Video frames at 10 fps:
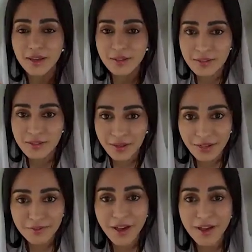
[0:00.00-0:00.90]

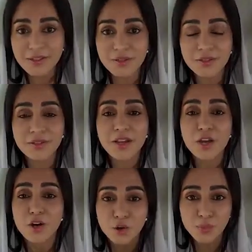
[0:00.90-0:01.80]
internal factor,
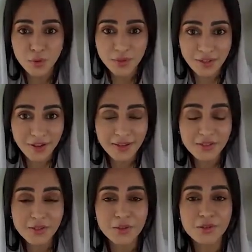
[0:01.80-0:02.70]
hormonal
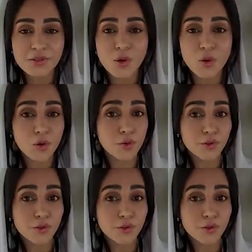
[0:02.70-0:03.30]
factors,